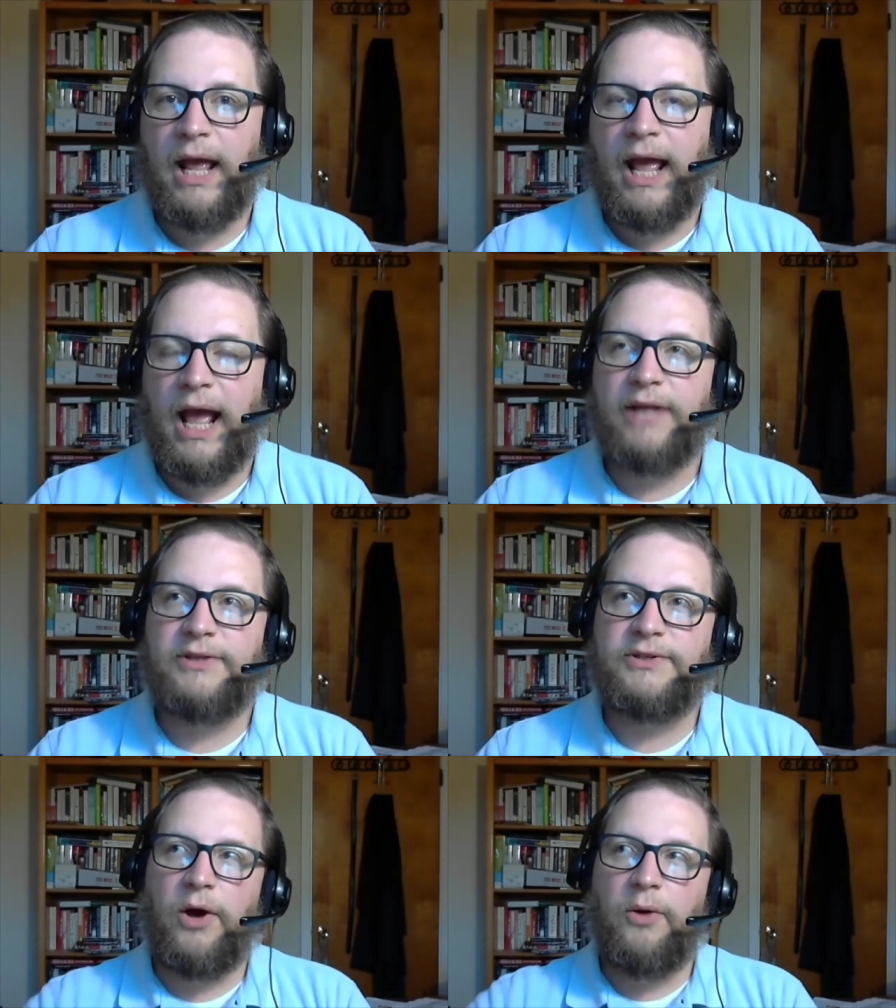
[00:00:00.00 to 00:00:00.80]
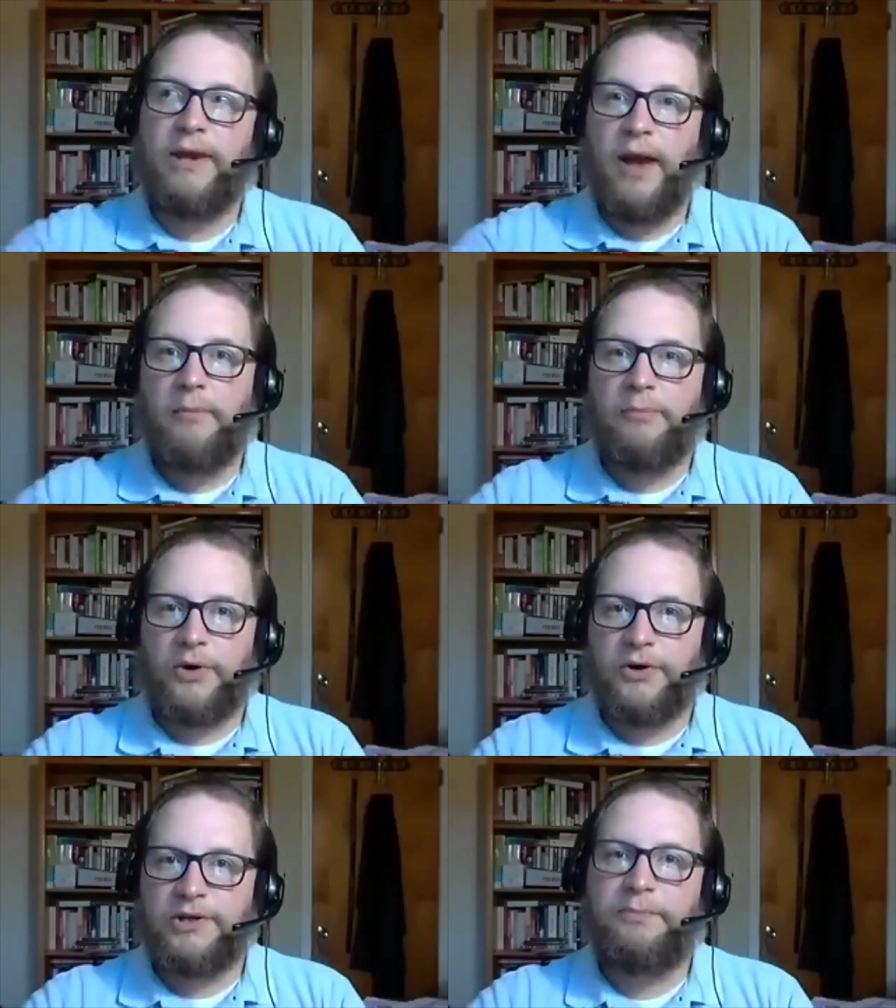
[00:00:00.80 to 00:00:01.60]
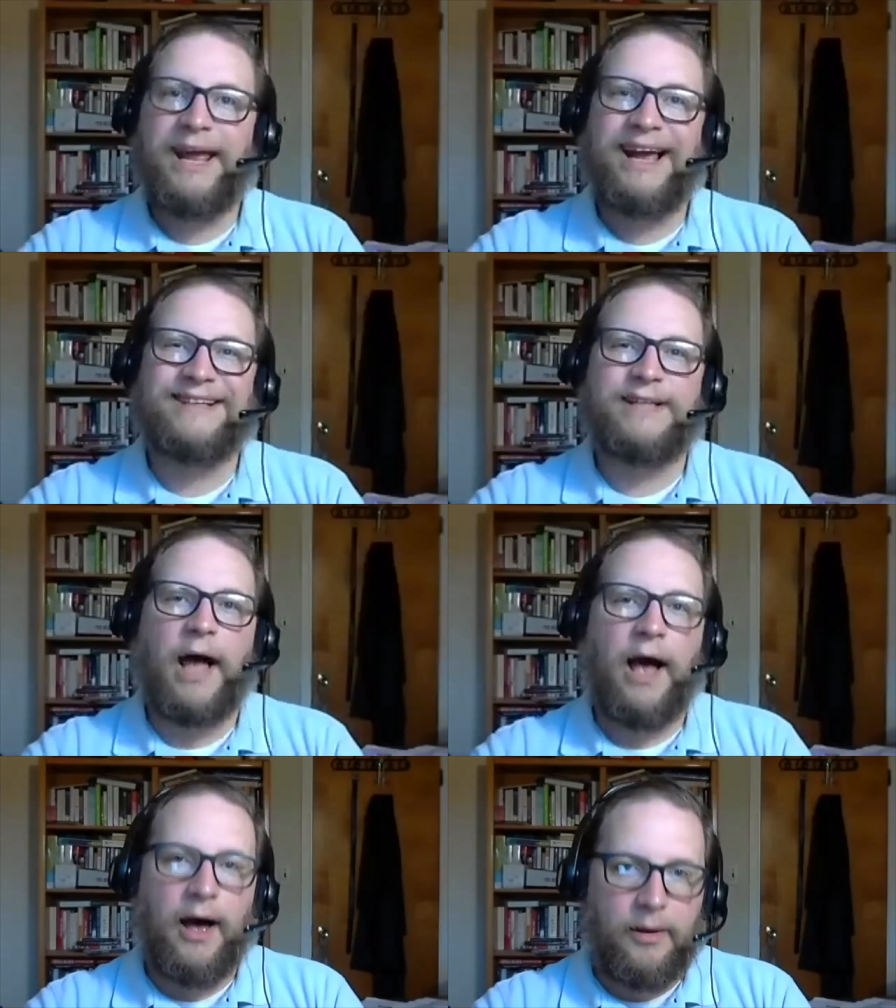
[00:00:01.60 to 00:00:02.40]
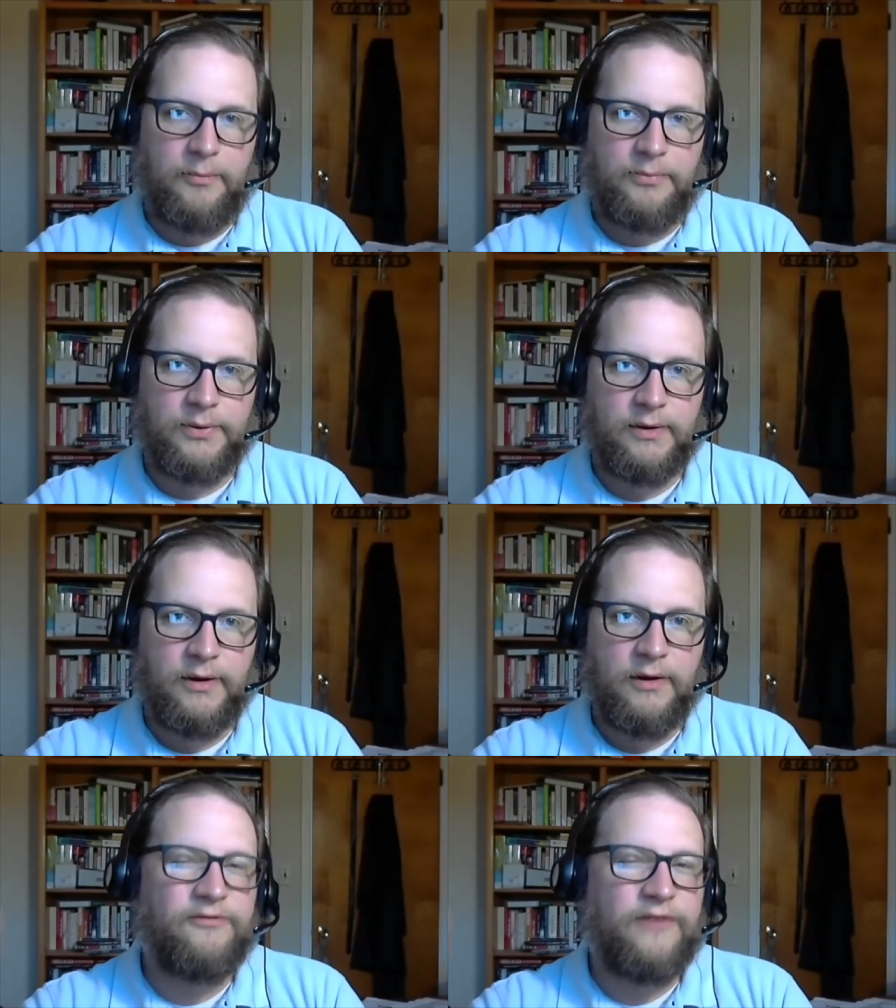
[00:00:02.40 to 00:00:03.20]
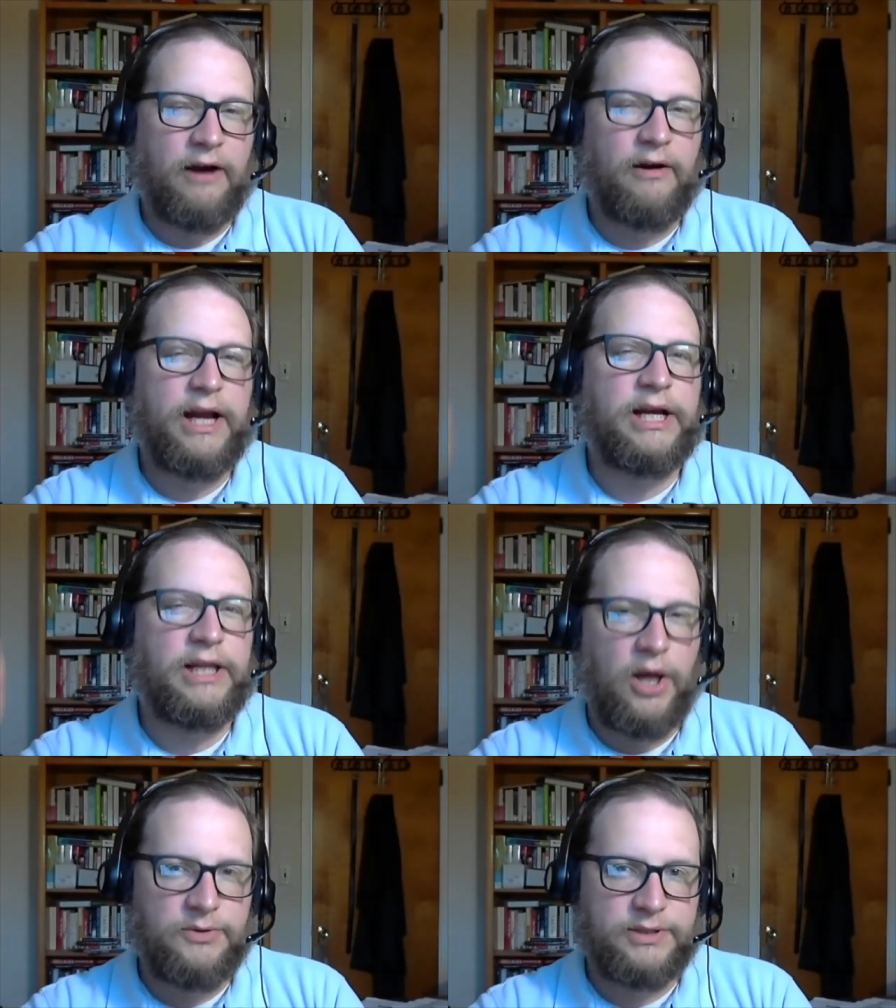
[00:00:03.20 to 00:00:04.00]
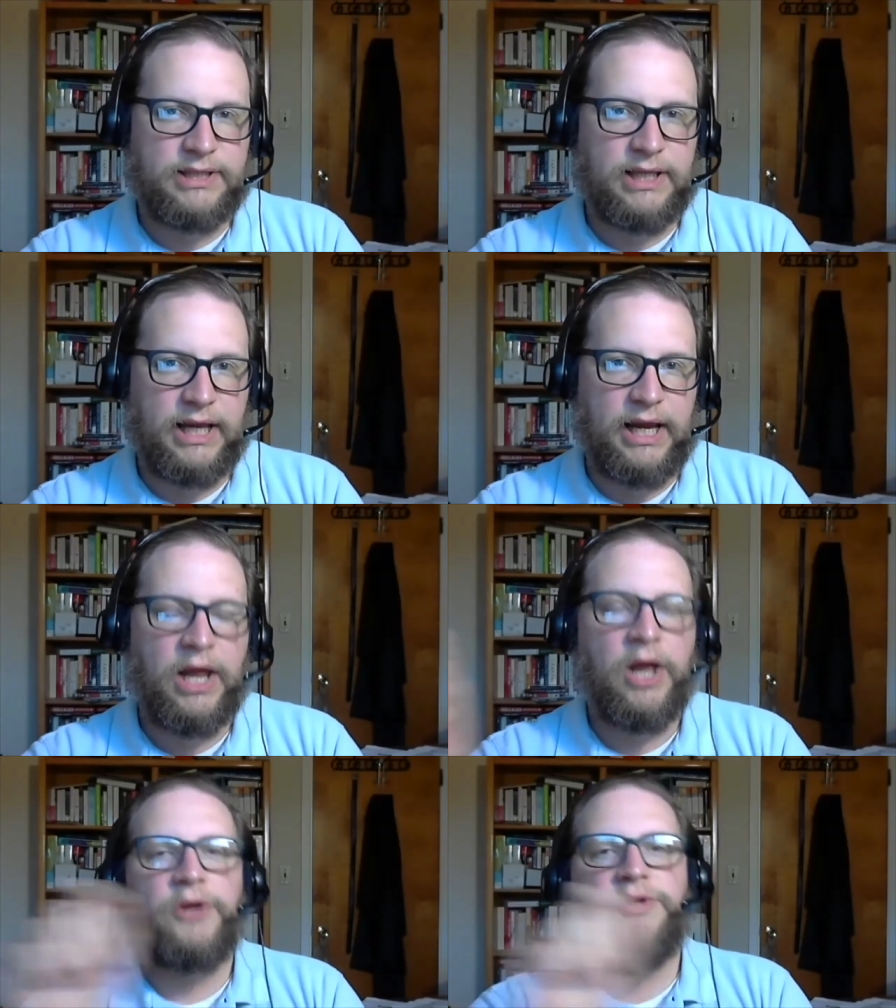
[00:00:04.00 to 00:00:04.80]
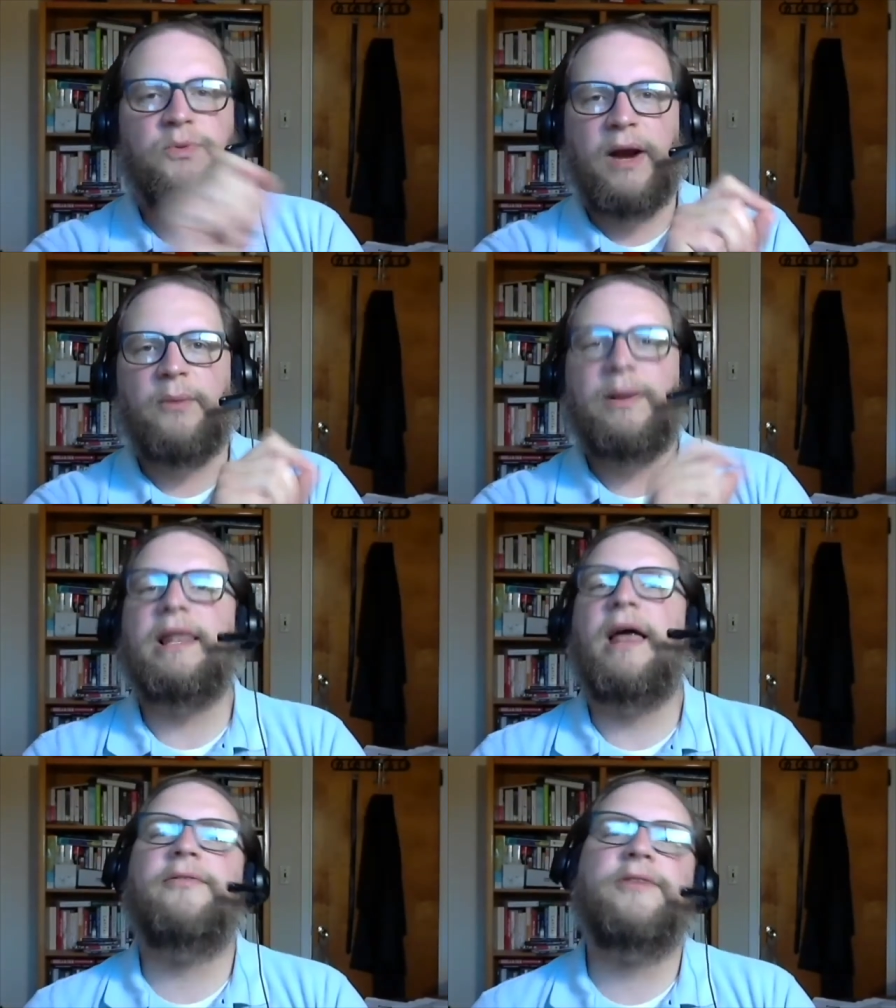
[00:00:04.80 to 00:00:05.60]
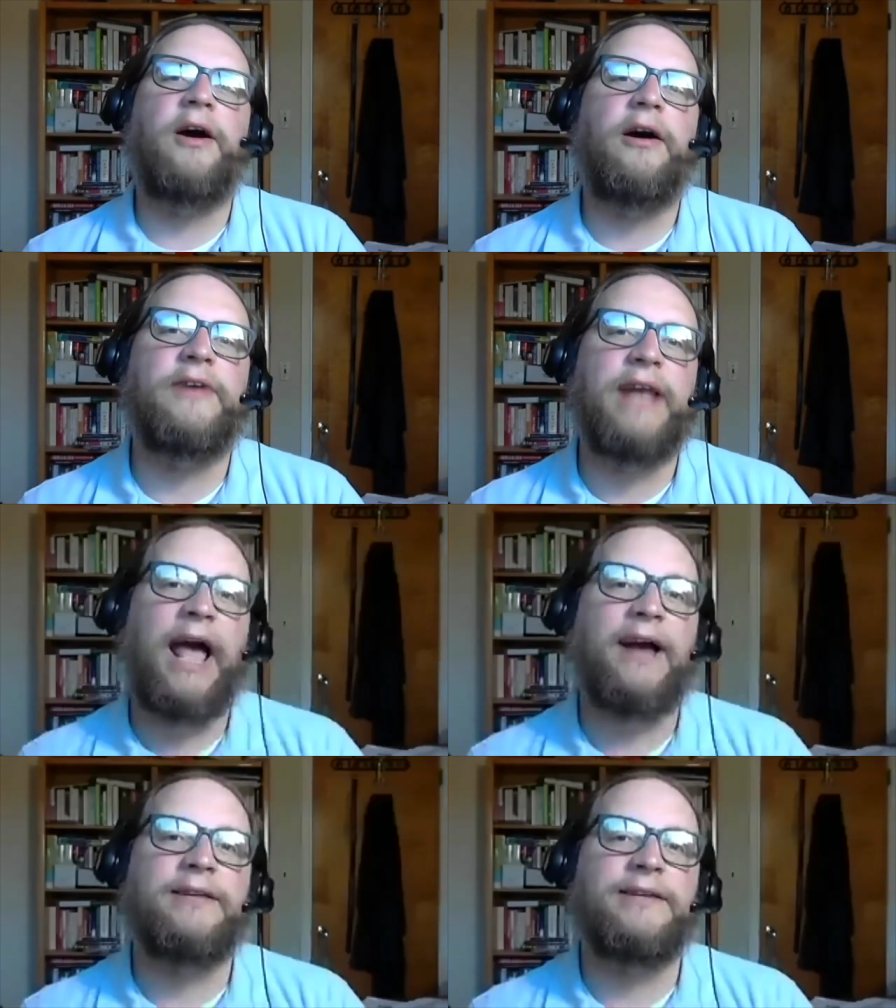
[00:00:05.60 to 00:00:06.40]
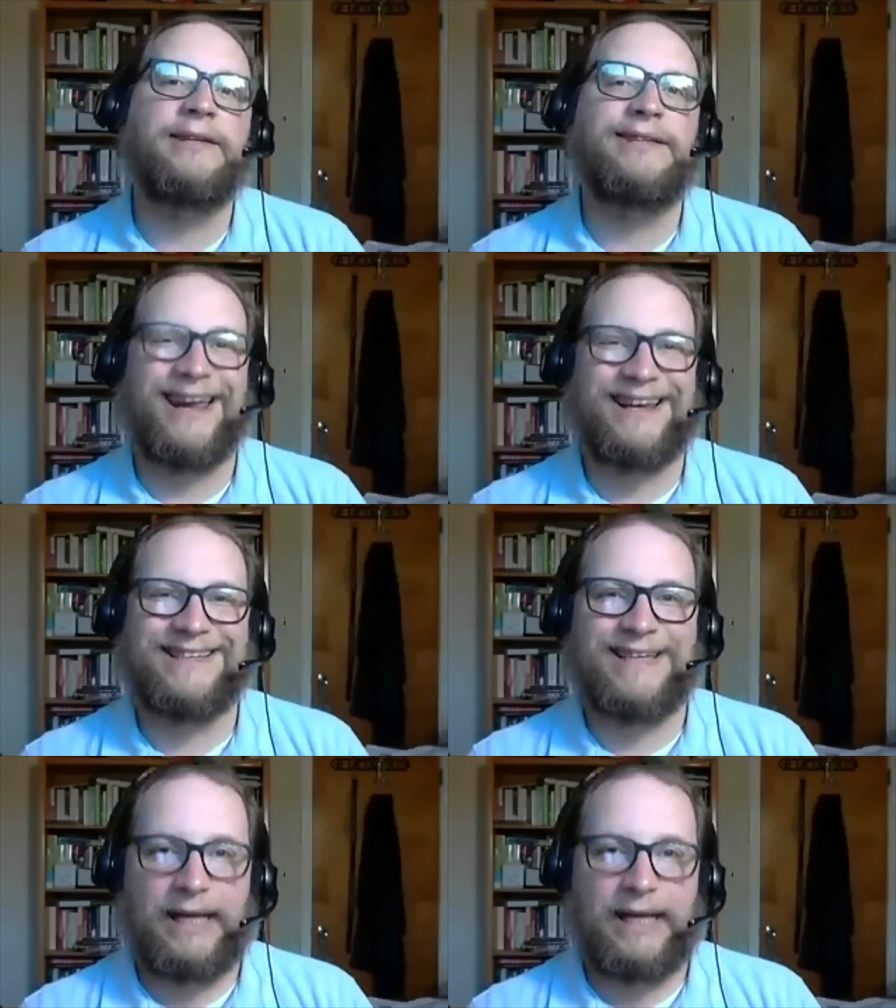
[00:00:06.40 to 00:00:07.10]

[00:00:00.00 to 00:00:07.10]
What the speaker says: And so Numbers picks up very closely to where we left off in Exodus 19.